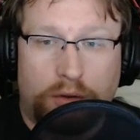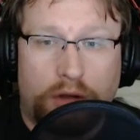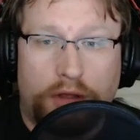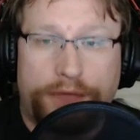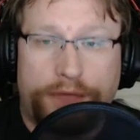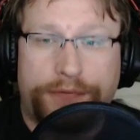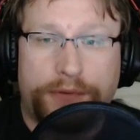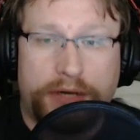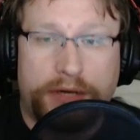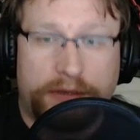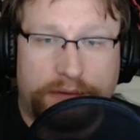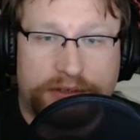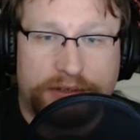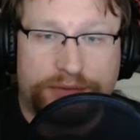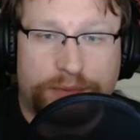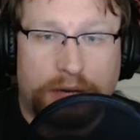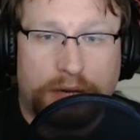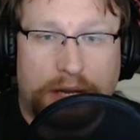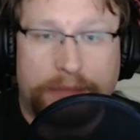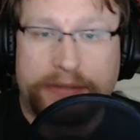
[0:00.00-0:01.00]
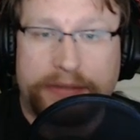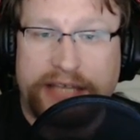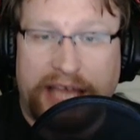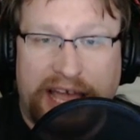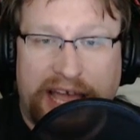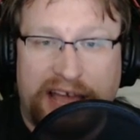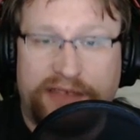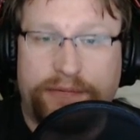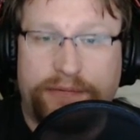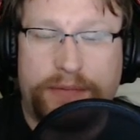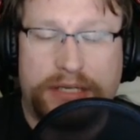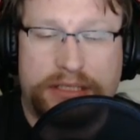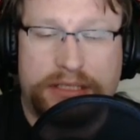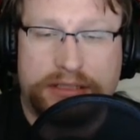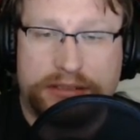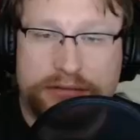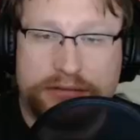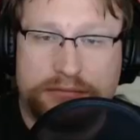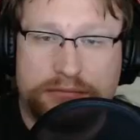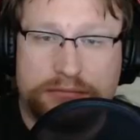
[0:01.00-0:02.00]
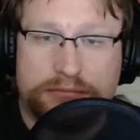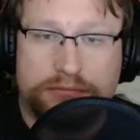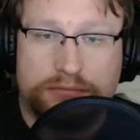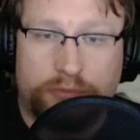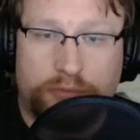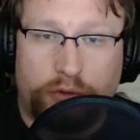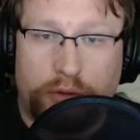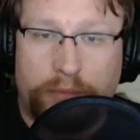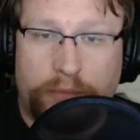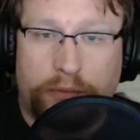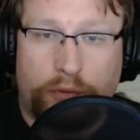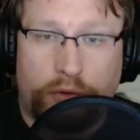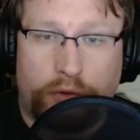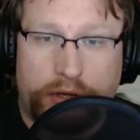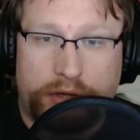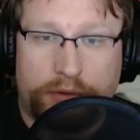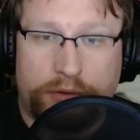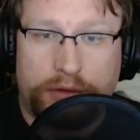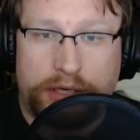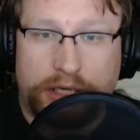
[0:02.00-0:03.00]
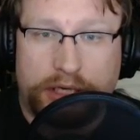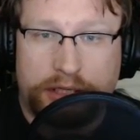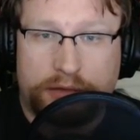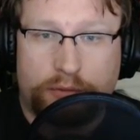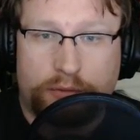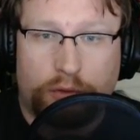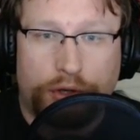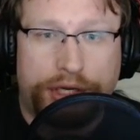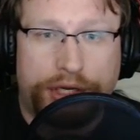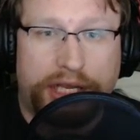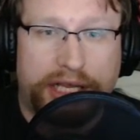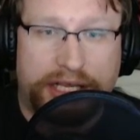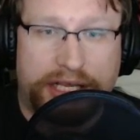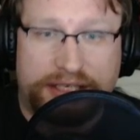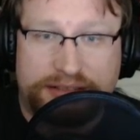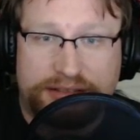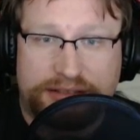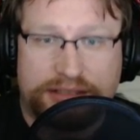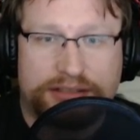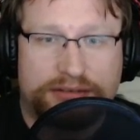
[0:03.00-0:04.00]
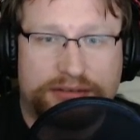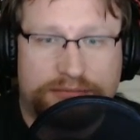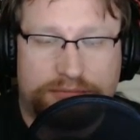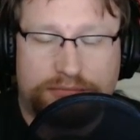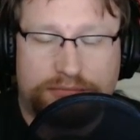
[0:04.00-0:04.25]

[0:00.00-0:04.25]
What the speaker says: I know all three of us probably have been at one point or another. We're geeks.